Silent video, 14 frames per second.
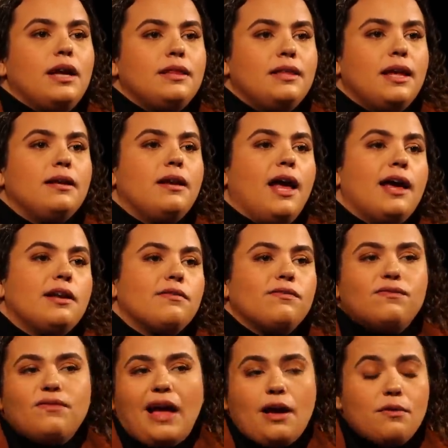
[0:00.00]
And then
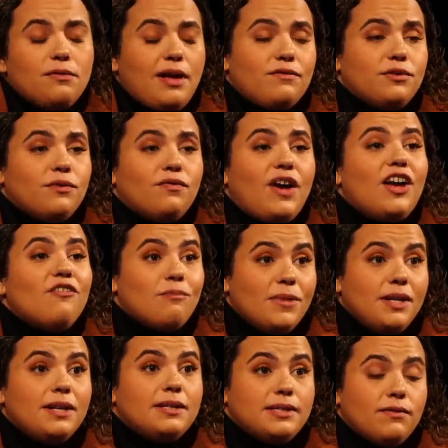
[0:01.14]
after 5
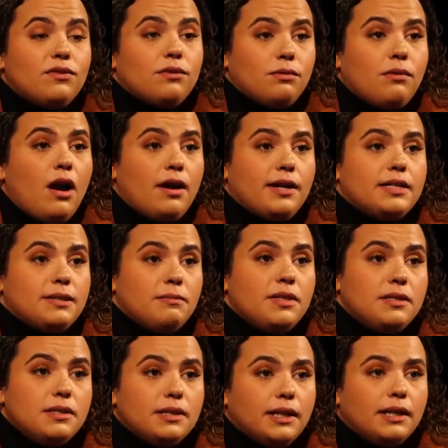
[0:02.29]
minutes of the rockets
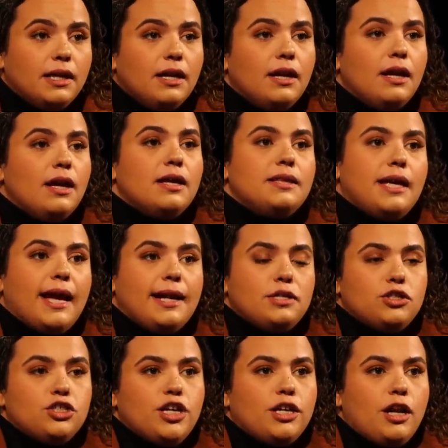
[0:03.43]
missiling, they had
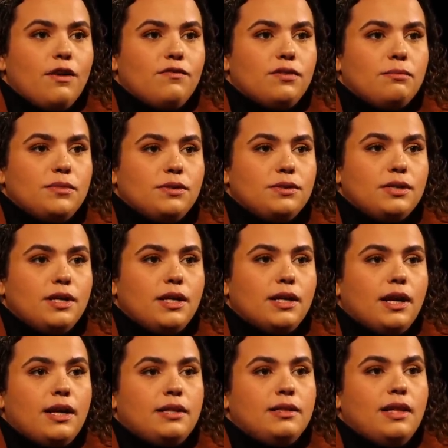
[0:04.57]
shut off the music
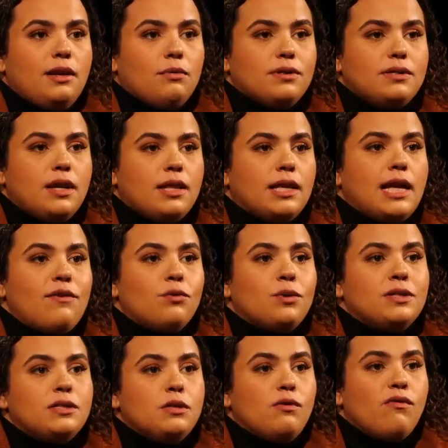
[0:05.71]
and they were telling
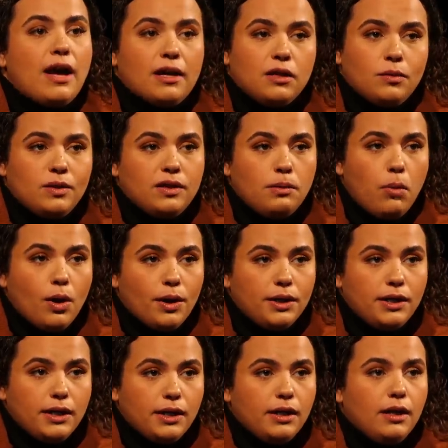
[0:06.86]
everyone to evacuate the
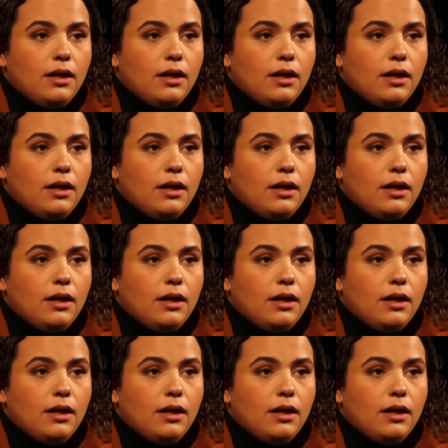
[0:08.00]
party.